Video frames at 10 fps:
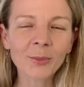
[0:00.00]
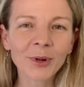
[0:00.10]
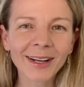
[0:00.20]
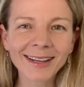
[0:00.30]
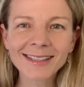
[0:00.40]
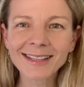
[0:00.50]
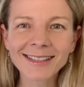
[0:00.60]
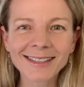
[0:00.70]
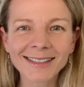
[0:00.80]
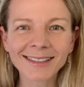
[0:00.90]
But I guess
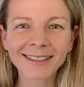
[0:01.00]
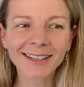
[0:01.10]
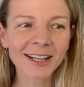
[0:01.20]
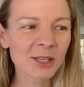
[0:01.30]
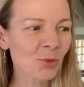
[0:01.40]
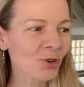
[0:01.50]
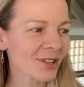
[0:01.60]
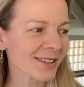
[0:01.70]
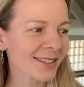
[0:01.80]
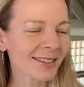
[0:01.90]
it's more
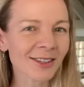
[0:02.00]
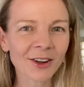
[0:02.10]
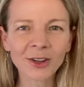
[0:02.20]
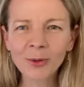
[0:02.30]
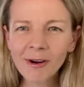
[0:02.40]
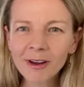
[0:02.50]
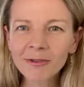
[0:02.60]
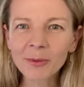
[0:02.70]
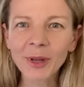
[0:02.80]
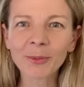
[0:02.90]
just, you know, you worry
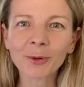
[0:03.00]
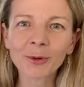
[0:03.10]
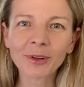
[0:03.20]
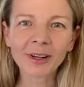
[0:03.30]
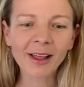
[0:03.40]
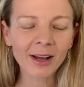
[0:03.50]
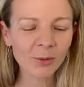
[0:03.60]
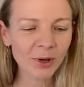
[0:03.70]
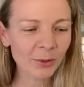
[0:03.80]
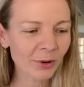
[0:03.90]
for people. You're like, I
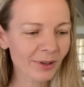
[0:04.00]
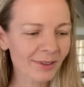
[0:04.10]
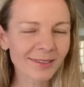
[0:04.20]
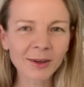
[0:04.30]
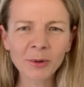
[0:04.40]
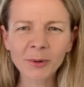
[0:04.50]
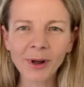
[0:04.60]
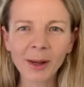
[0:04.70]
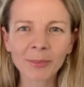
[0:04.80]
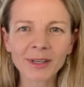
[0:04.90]
wonder what
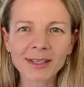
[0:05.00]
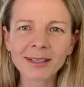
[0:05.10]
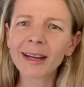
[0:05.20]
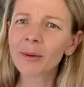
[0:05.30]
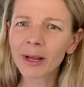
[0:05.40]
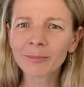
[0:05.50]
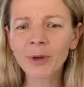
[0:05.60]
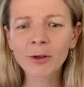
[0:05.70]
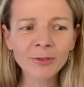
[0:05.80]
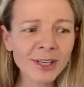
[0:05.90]
happened. Anyway,
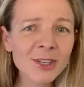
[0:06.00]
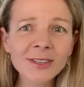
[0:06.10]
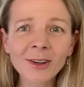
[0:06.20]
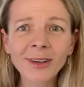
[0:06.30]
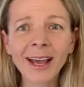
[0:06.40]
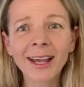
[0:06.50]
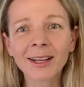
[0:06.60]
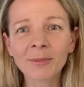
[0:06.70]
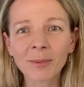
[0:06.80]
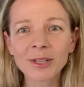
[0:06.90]
hopefully she's okay
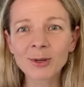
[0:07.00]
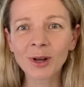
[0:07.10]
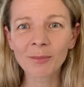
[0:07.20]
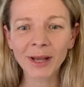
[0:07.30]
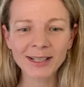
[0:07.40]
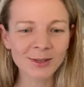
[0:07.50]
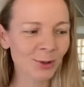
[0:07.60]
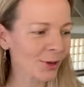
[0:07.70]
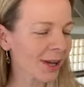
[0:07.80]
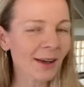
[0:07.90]
and maybe she'll come back
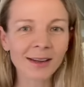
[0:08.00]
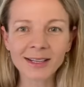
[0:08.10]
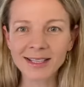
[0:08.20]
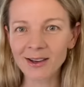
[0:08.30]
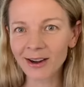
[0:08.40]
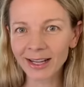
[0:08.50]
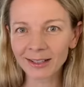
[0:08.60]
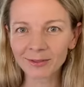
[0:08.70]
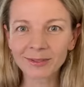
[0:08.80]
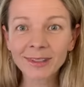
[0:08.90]
to
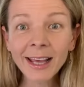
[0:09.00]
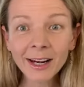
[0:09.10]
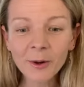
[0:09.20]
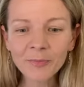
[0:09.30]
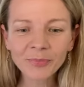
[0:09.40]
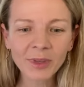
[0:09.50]
designing later.